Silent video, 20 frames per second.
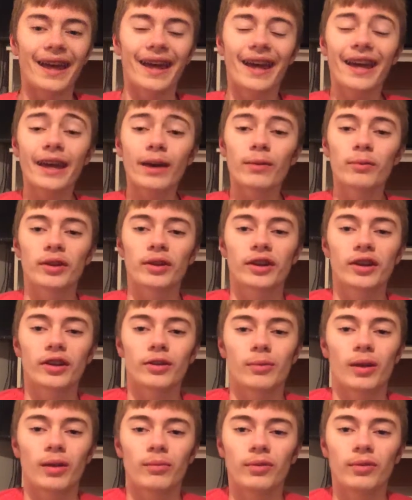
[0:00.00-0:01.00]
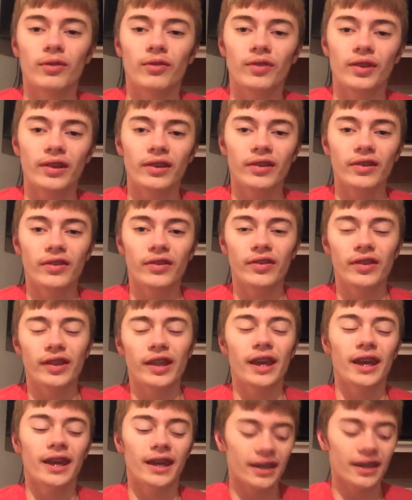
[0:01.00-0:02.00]
Hey, I'm the Color Man Movies,
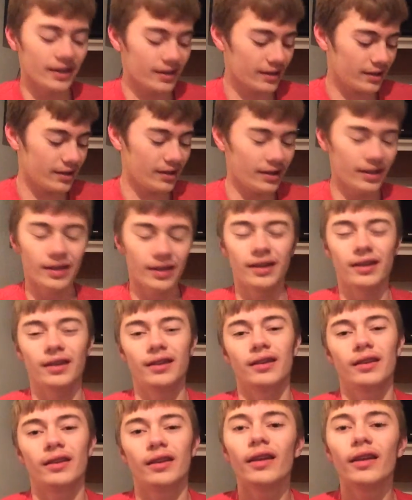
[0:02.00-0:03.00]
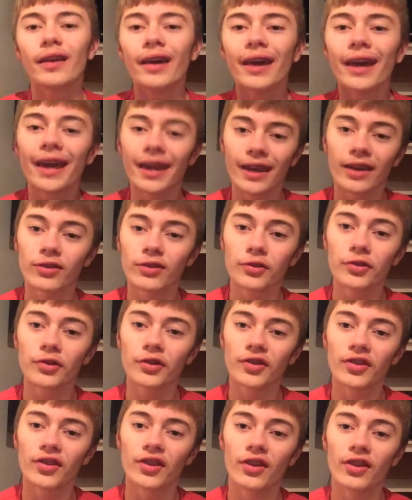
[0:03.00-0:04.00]
and
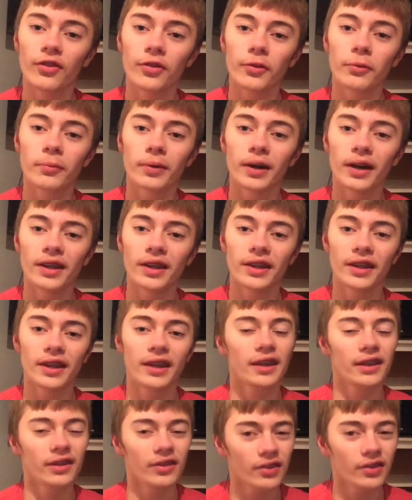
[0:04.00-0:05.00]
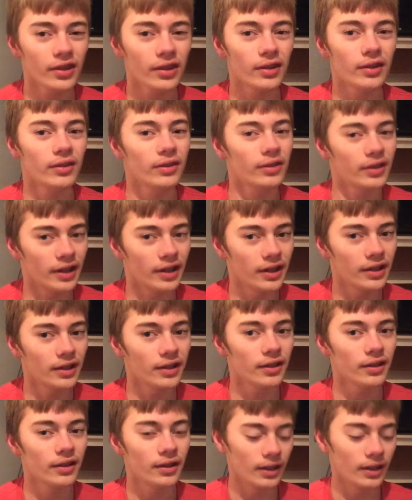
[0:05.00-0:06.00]
Andor season 1 is
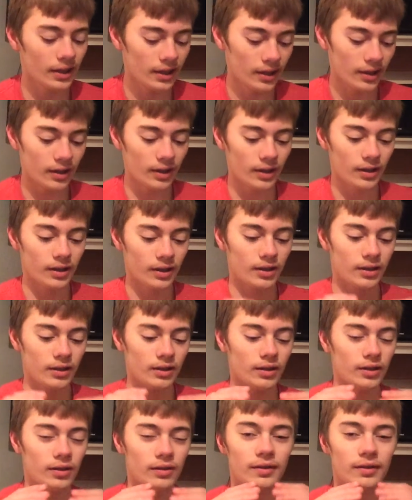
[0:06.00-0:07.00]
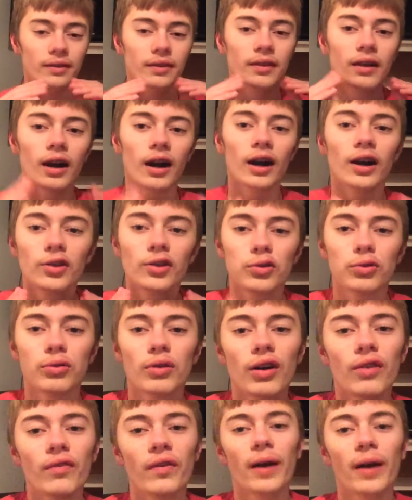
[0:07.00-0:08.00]
done. All
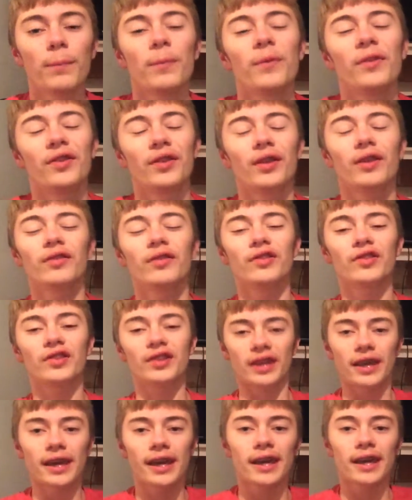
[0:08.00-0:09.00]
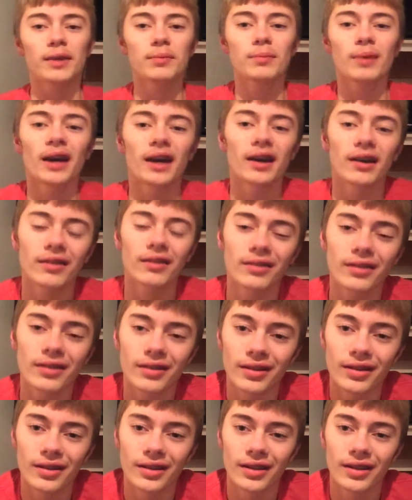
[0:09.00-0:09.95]
12 episodes came out,